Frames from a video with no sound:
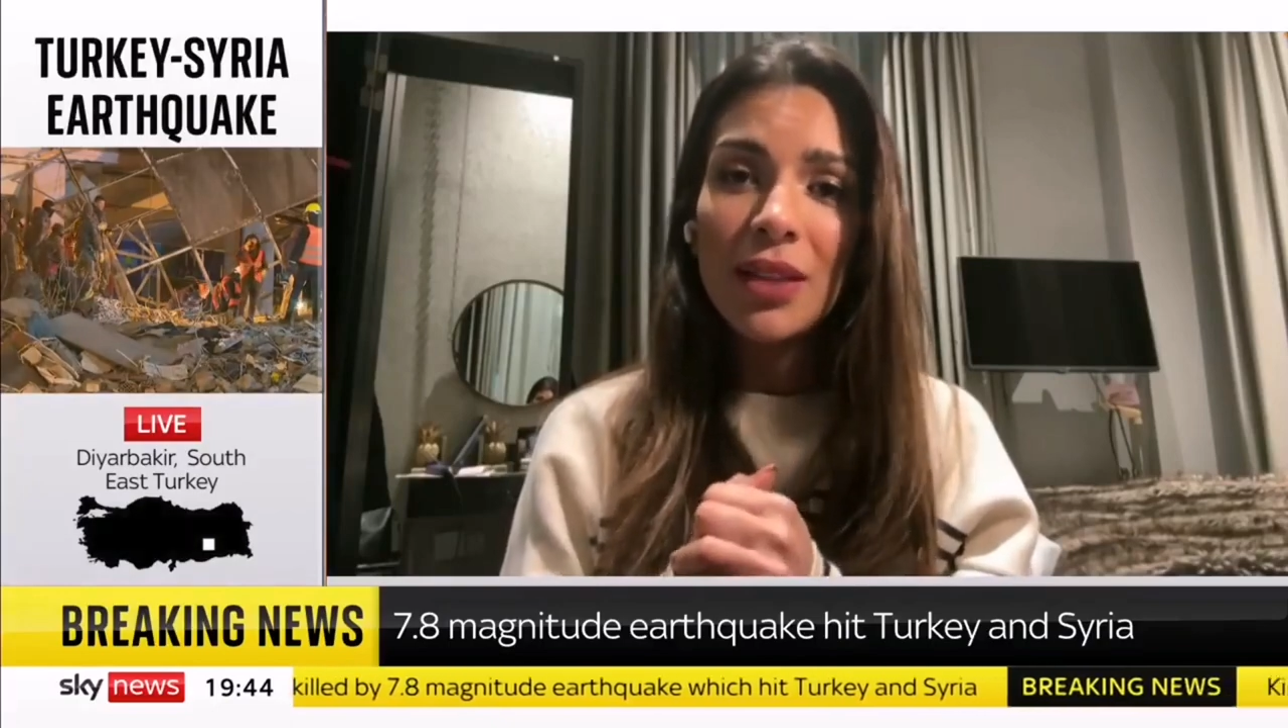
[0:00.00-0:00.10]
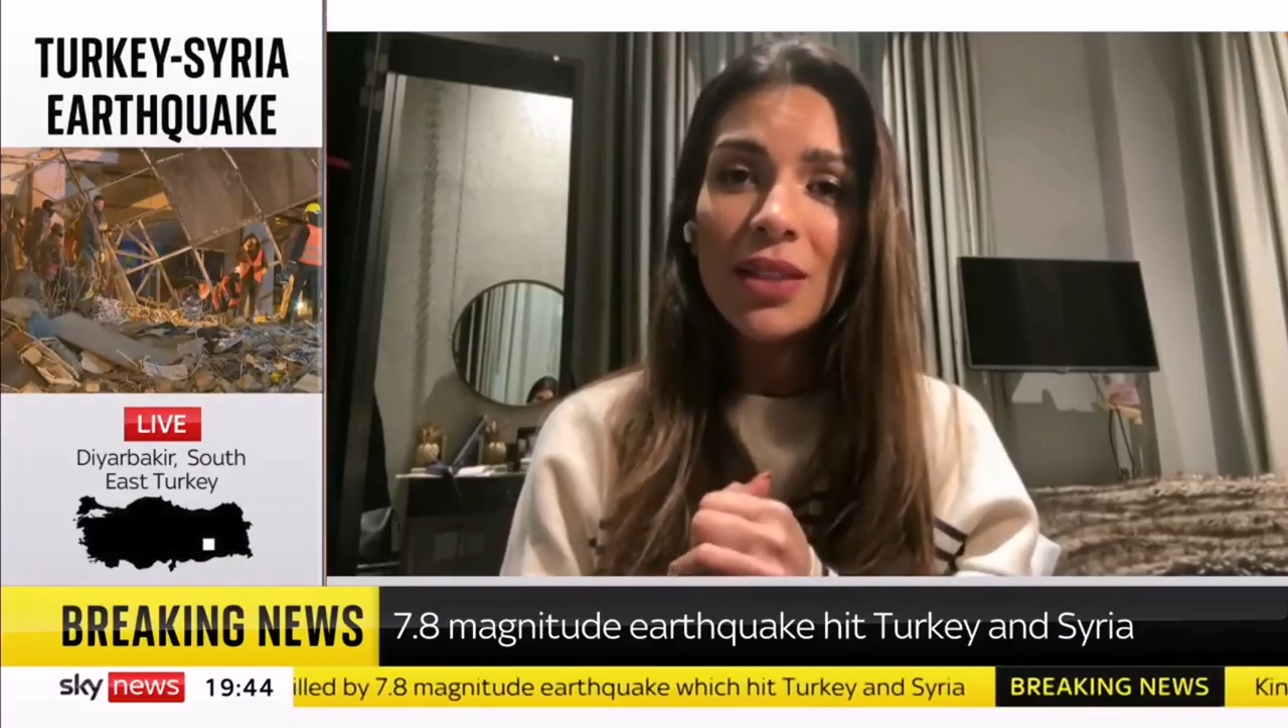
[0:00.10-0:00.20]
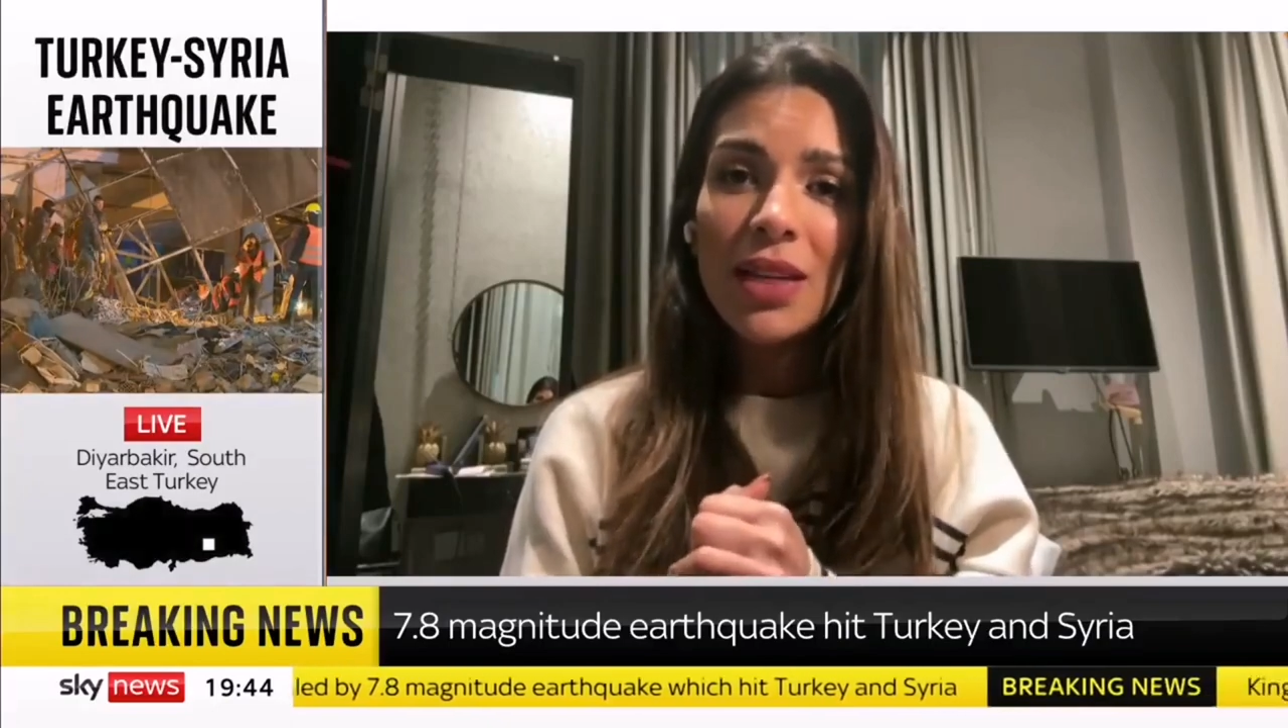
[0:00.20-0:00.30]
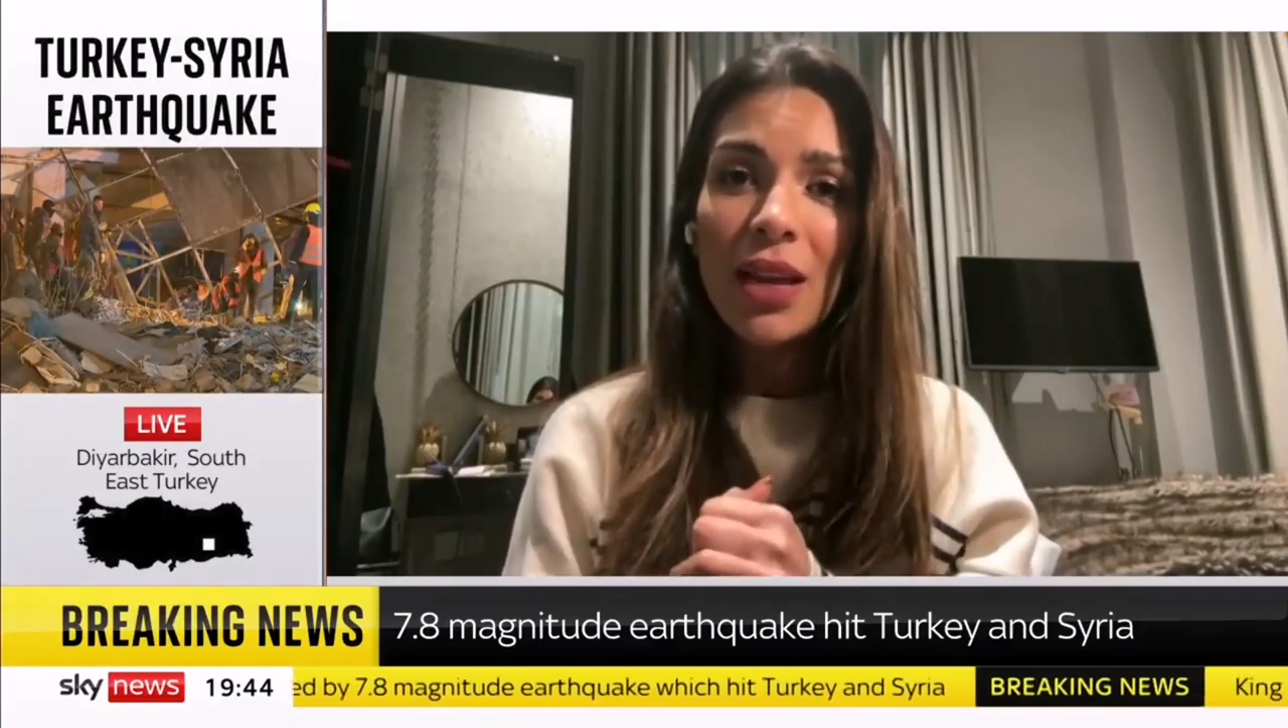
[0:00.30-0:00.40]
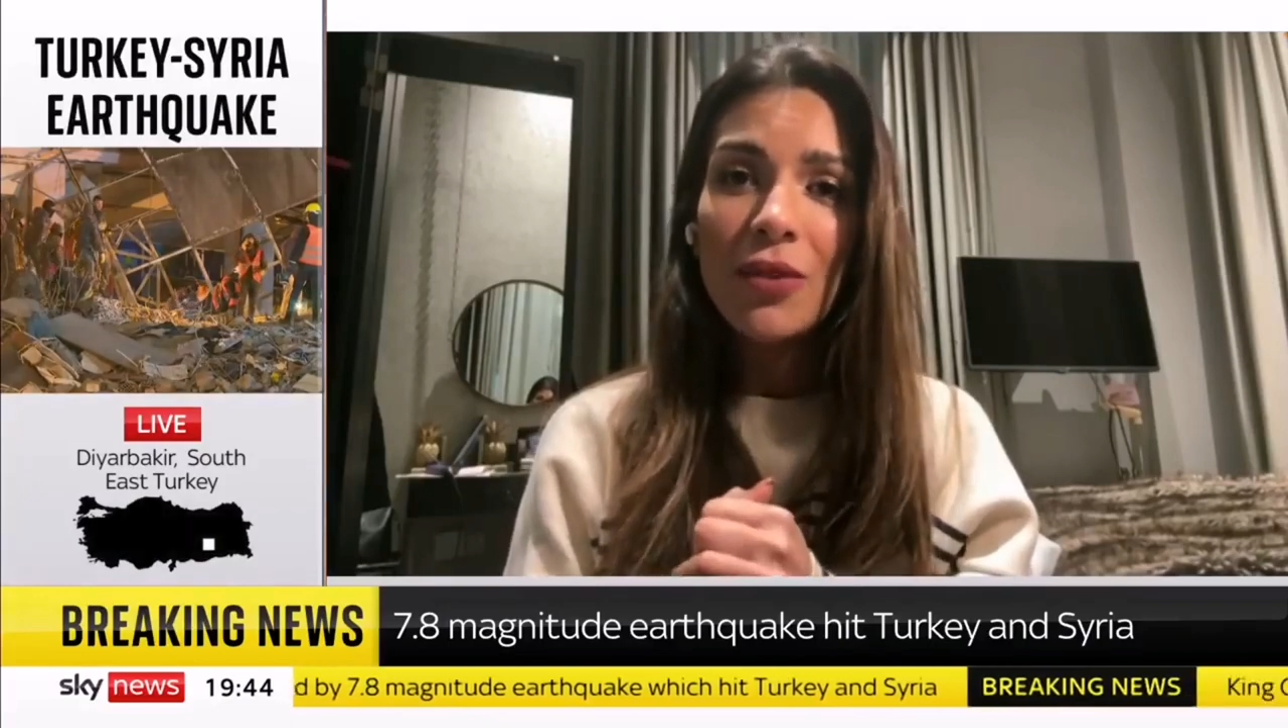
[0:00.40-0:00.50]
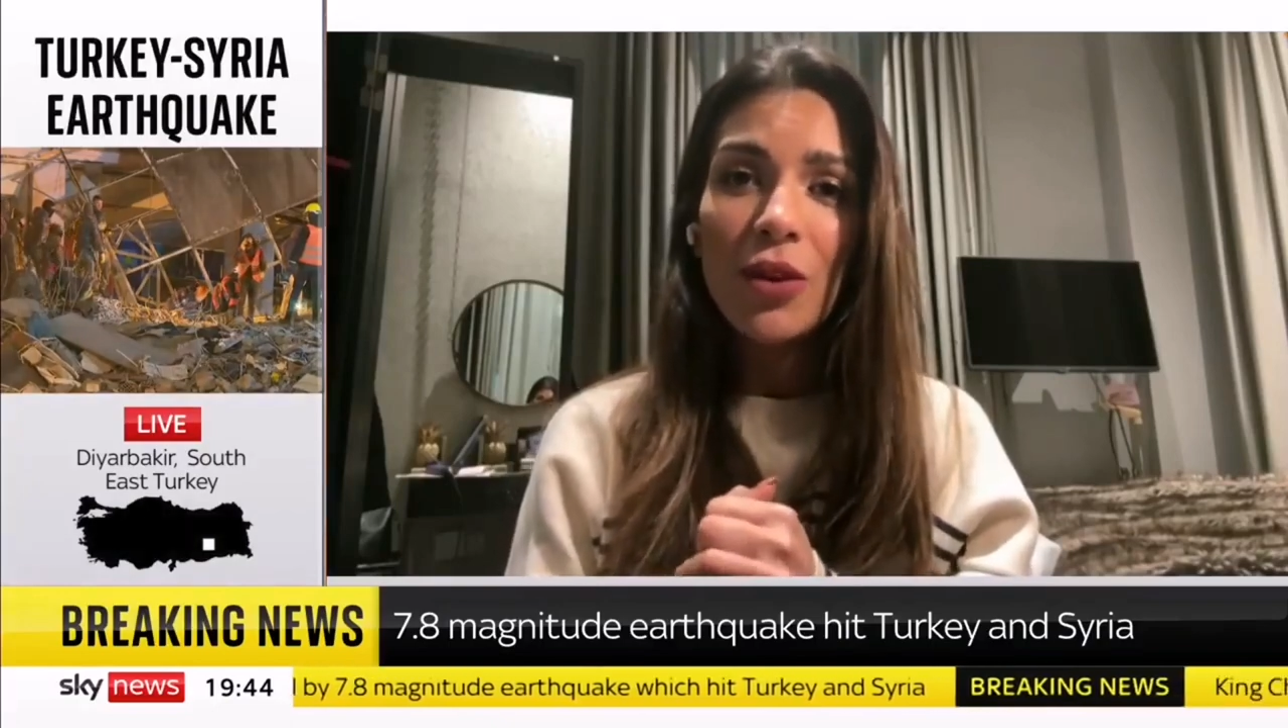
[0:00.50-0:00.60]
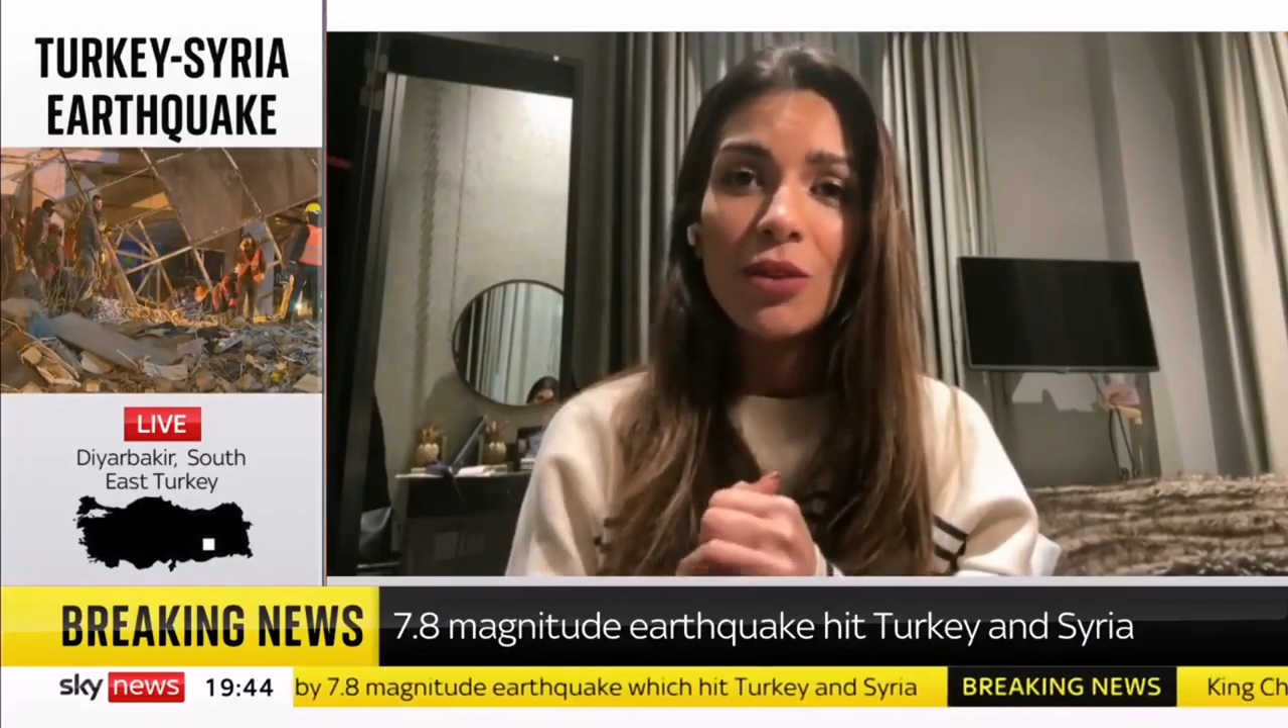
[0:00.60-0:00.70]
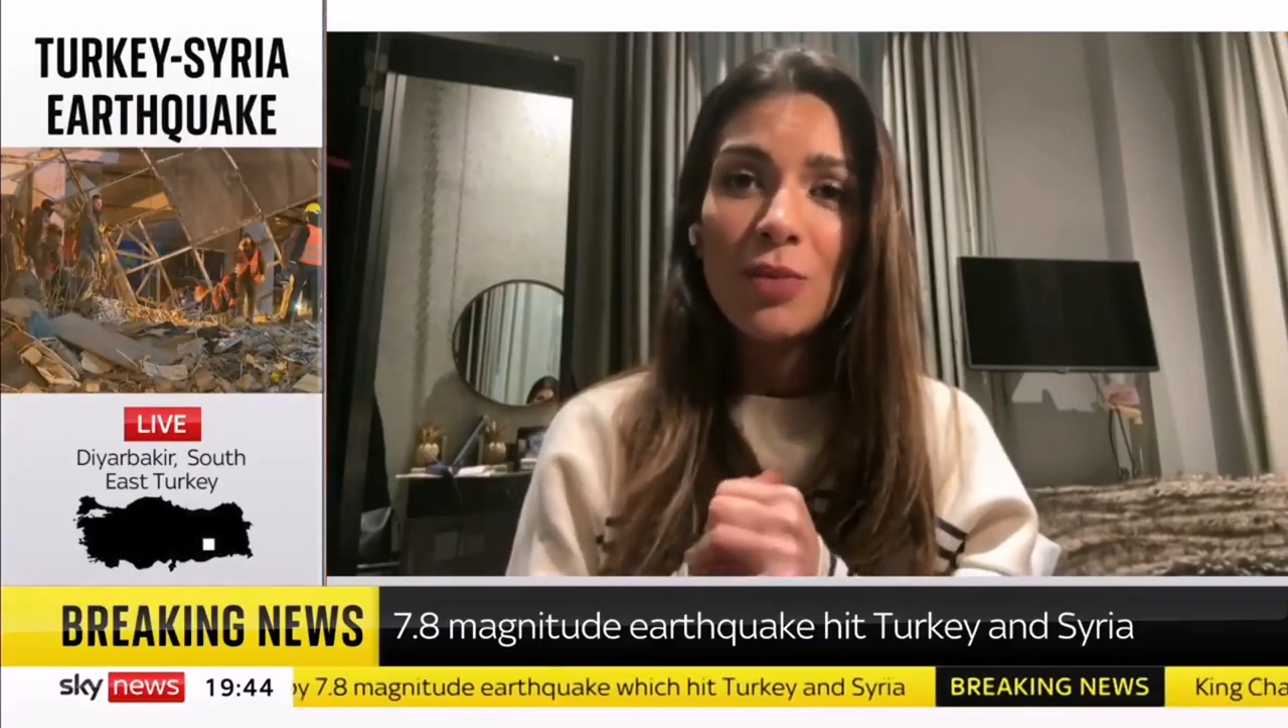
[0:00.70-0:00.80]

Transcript: underneath those